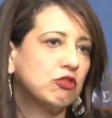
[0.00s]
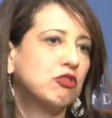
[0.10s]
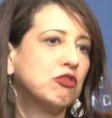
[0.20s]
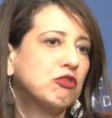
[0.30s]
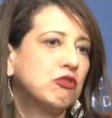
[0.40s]

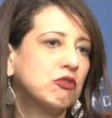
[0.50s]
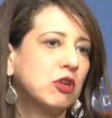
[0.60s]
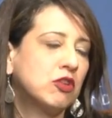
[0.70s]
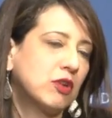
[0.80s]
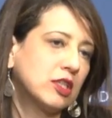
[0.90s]
to
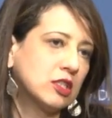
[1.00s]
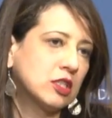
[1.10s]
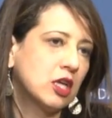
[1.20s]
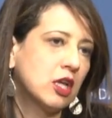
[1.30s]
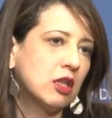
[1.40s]

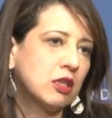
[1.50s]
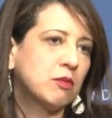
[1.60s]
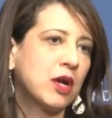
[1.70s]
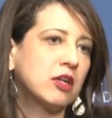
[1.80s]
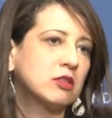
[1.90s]
address
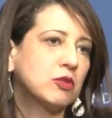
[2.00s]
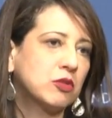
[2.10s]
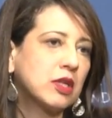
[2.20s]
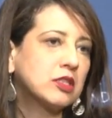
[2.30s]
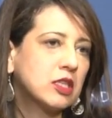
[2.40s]
the possible
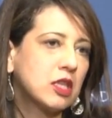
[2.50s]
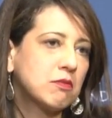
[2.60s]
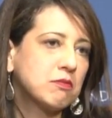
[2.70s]
threats to them.